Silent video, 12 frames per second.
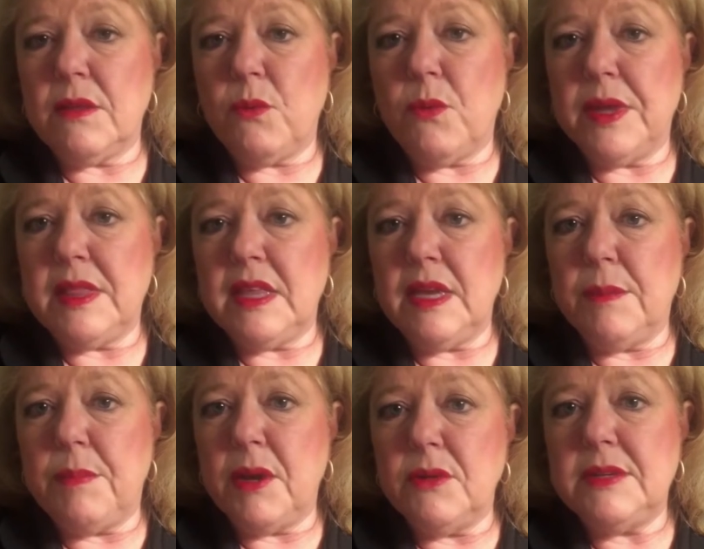what the
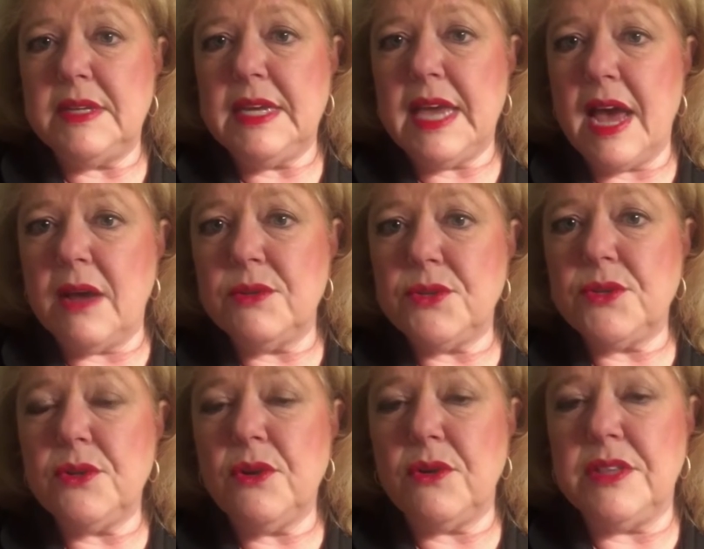opposing
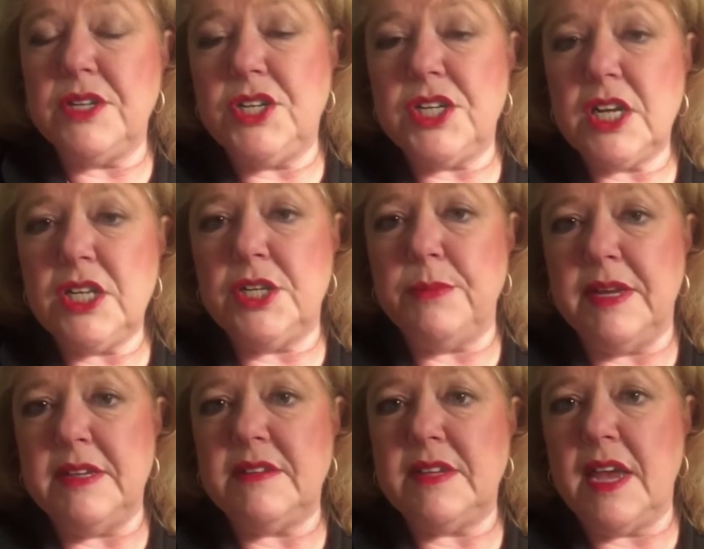counsel or the judge
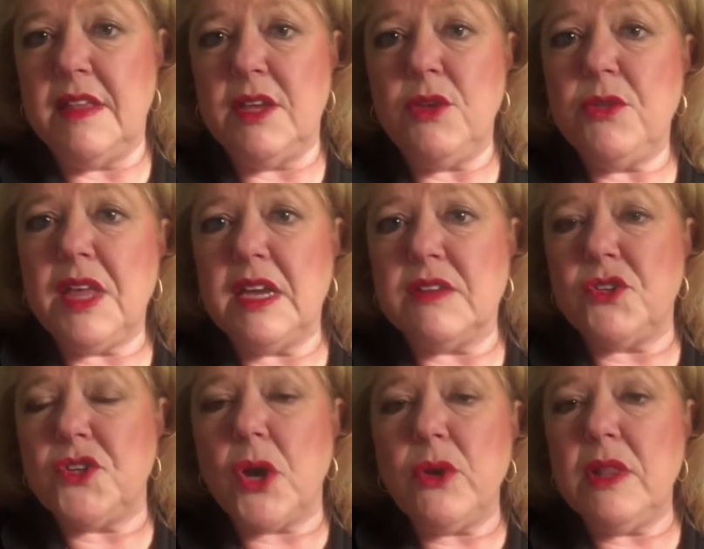may say that you think is
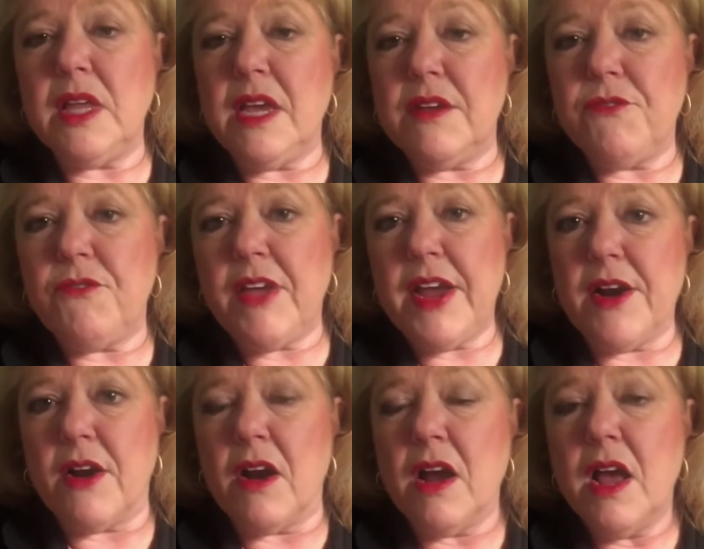totally
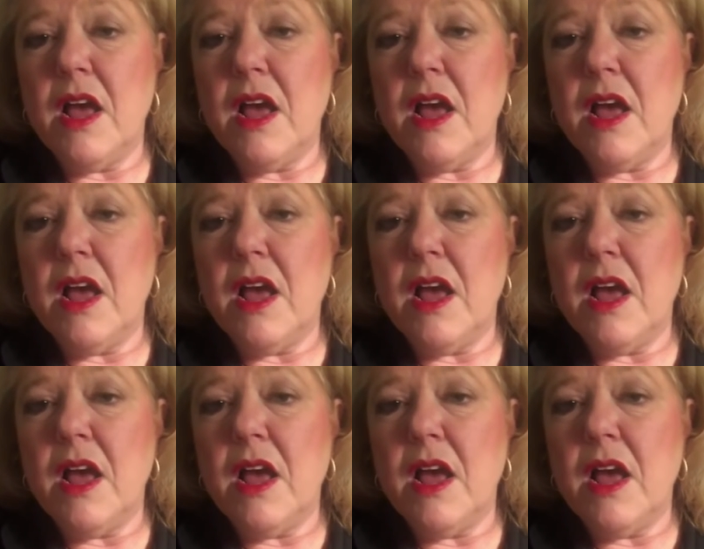unfair.